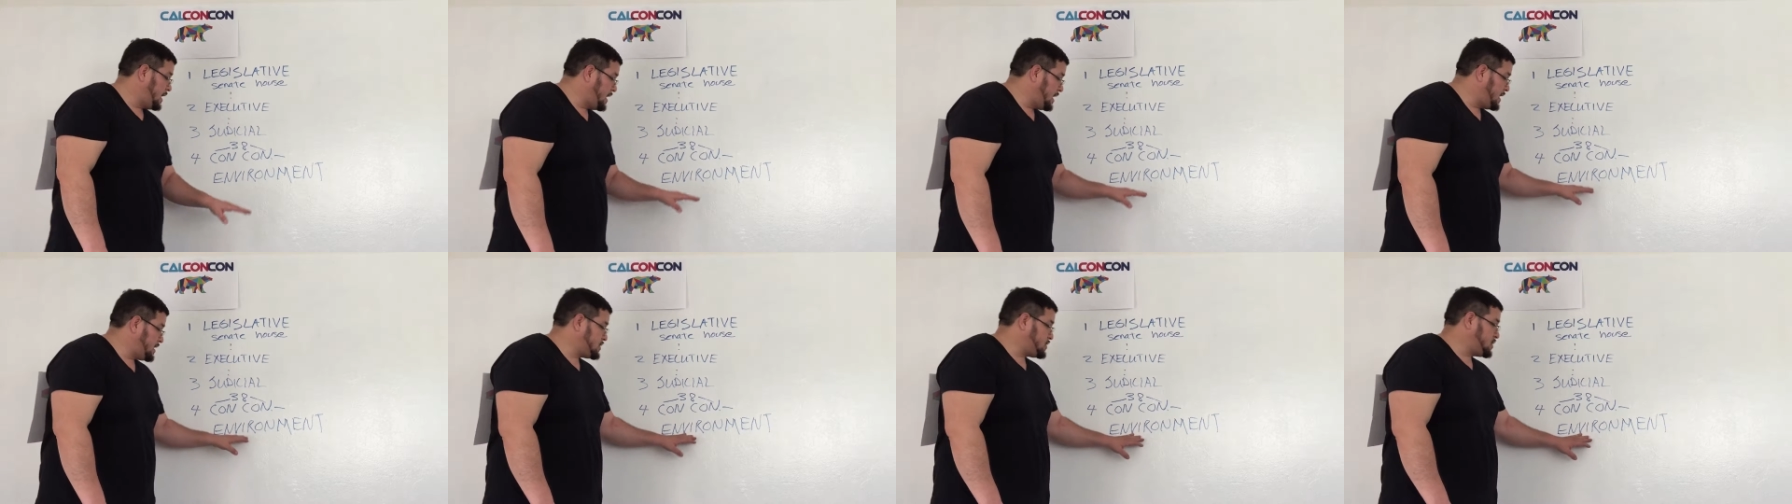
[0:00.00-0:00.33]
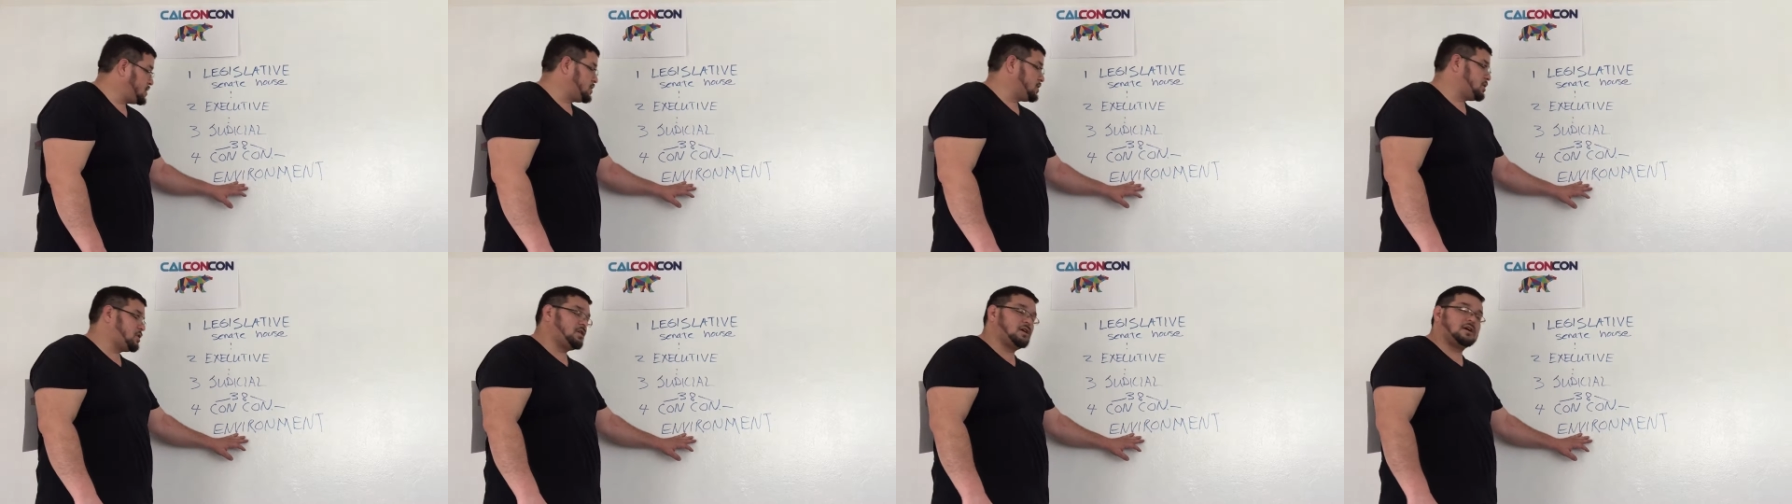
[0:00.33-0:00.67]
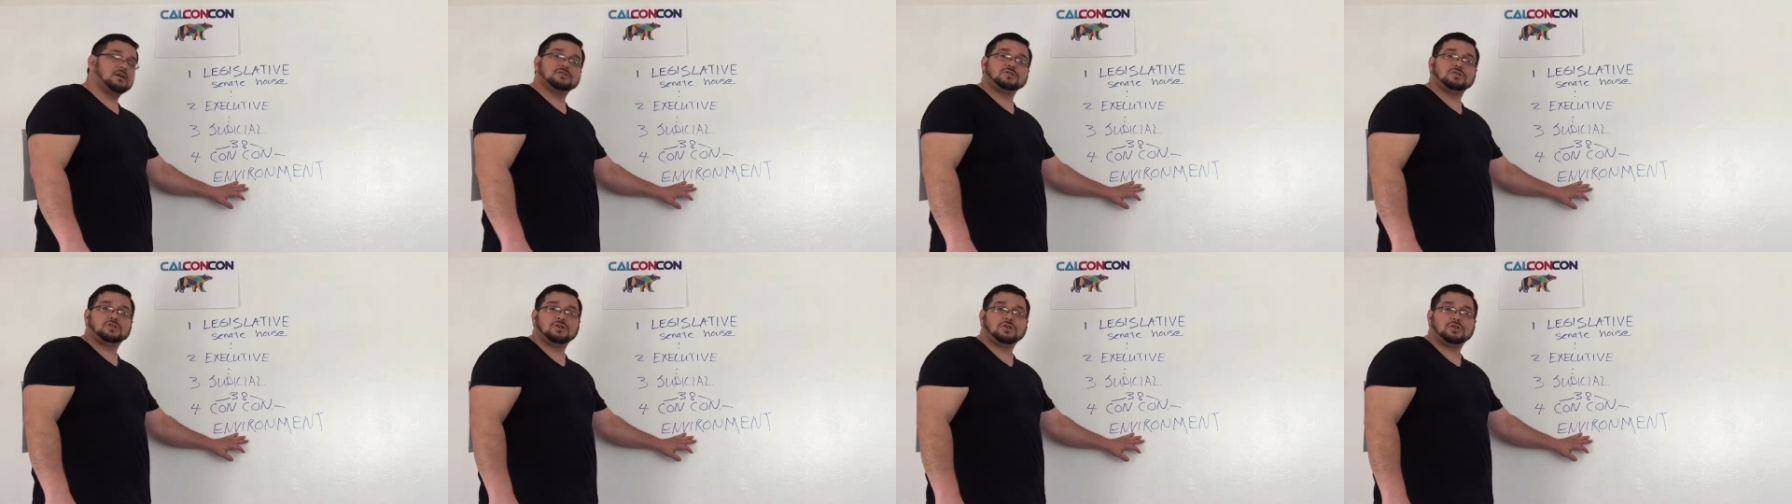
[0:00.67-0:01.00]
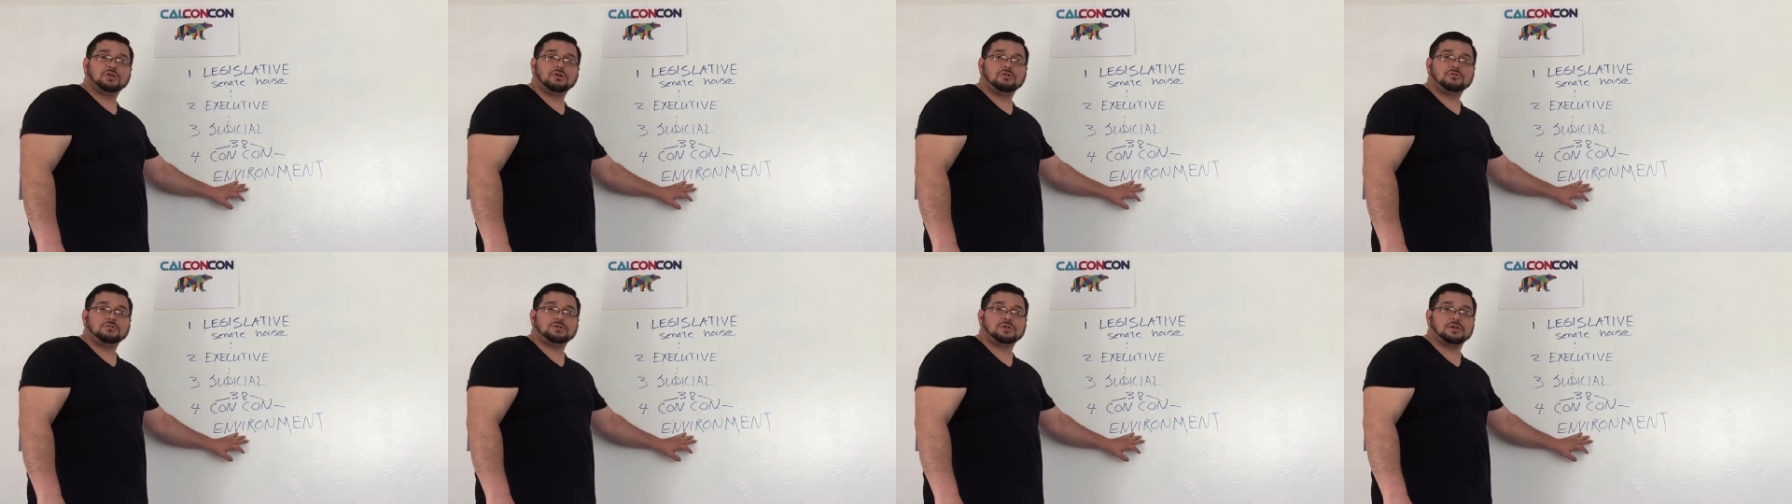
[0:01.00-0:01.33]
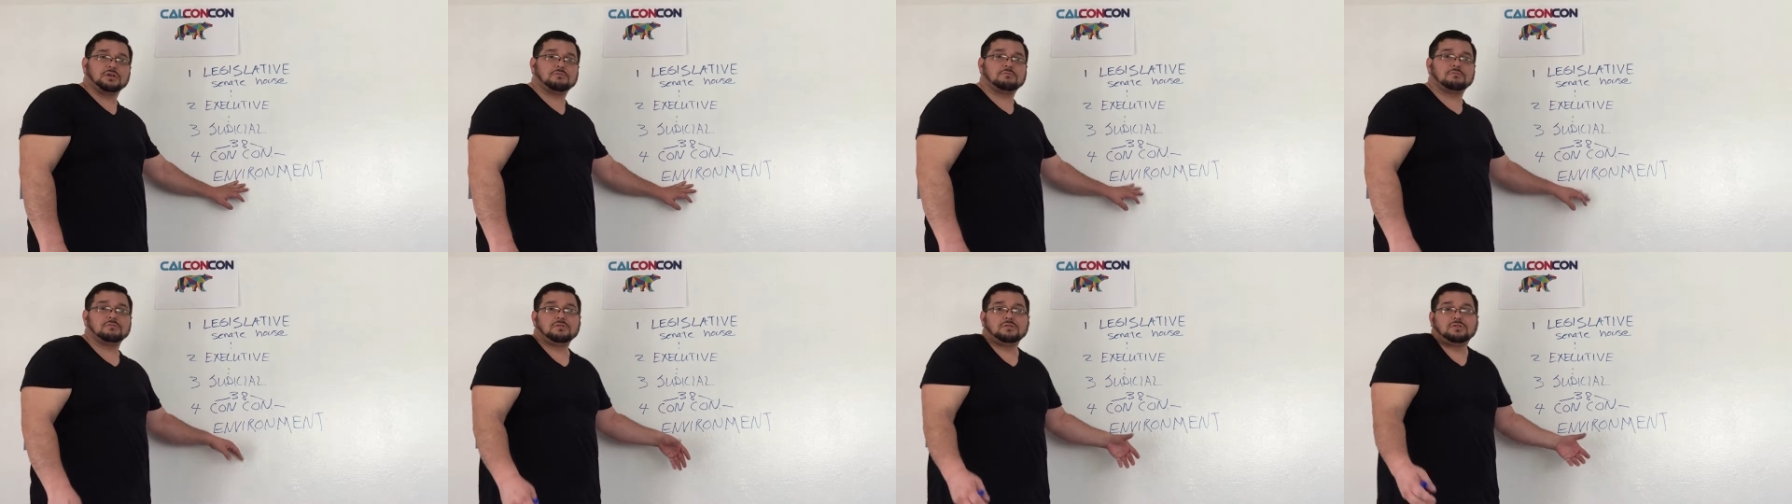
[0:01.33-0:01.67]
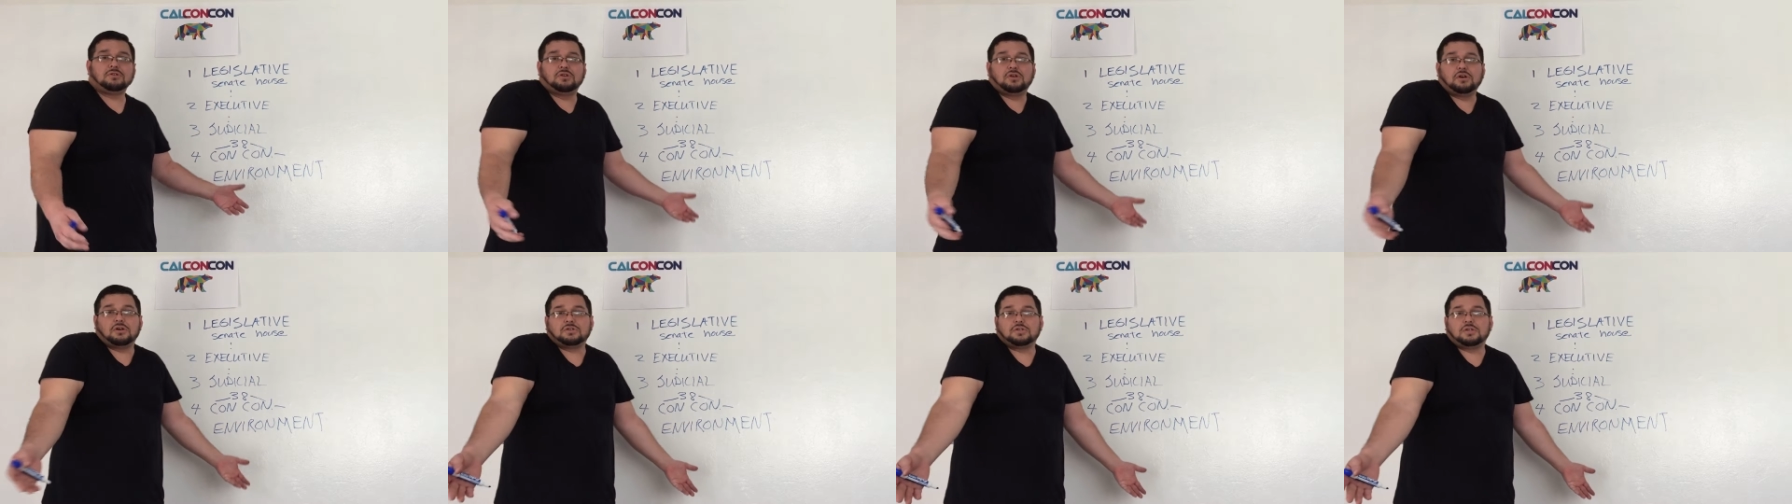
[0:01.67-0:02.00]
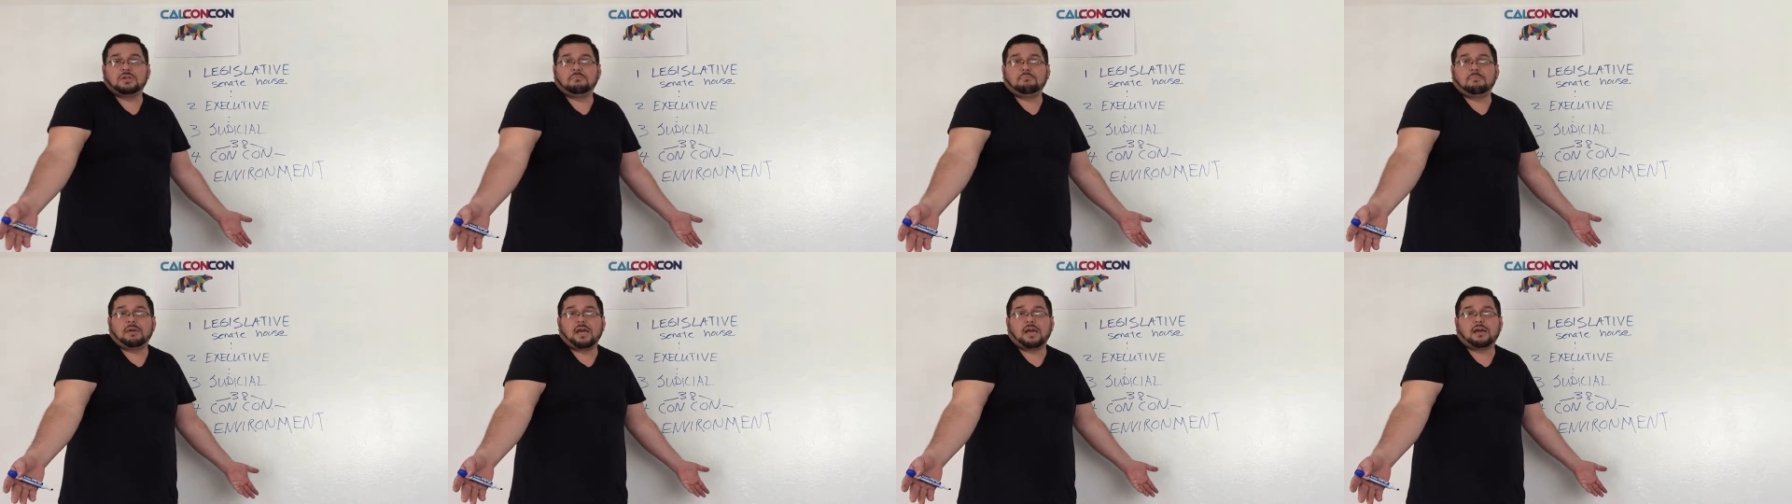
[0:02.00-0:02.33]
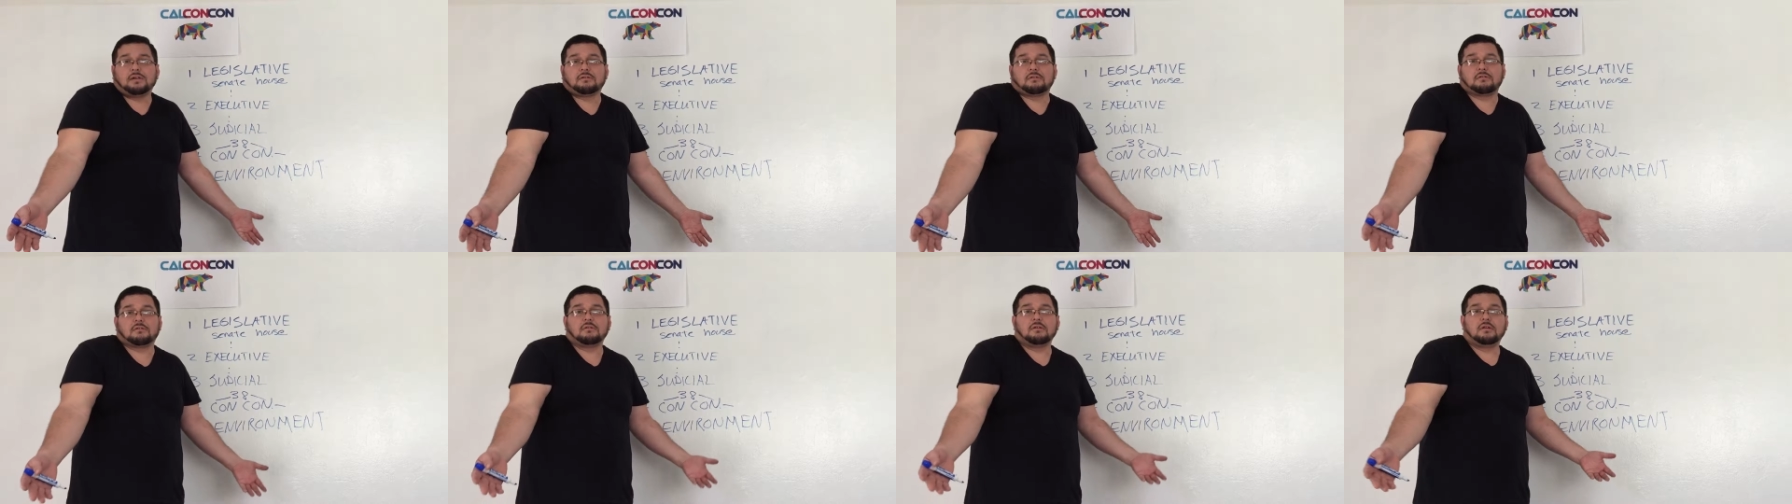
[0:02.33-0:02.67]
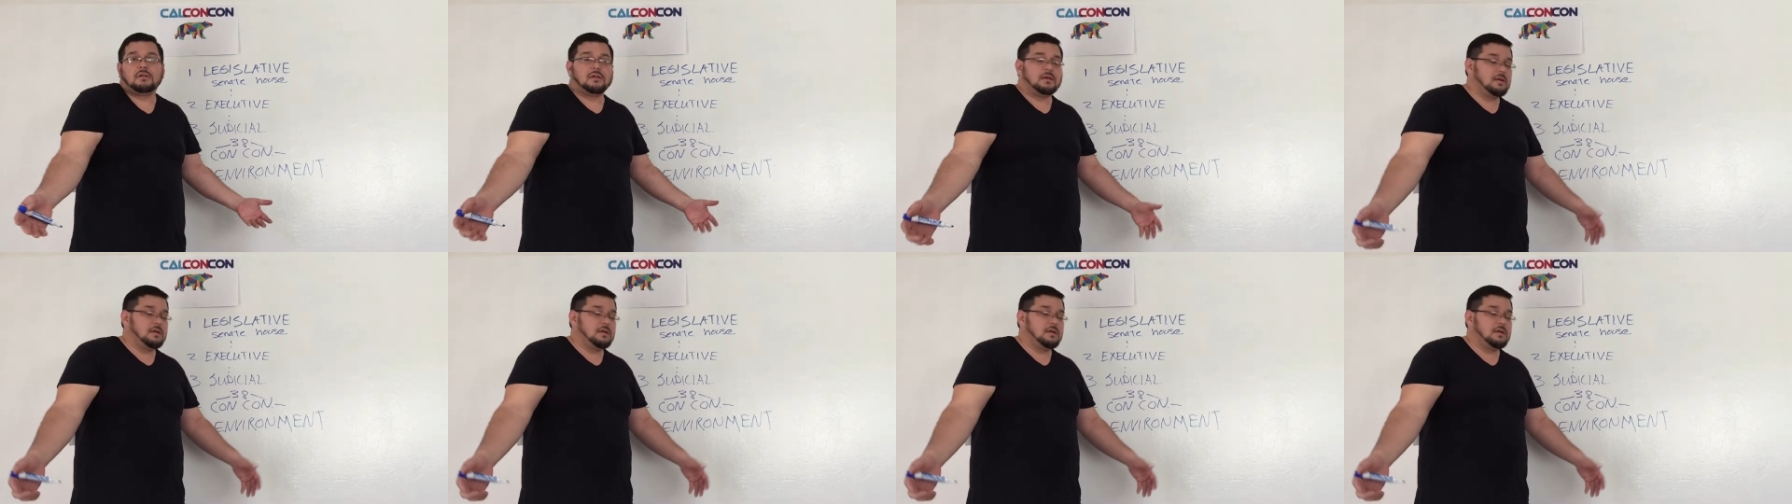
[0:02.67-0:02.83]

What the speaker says: It's in the Constitution. Doesn't matter.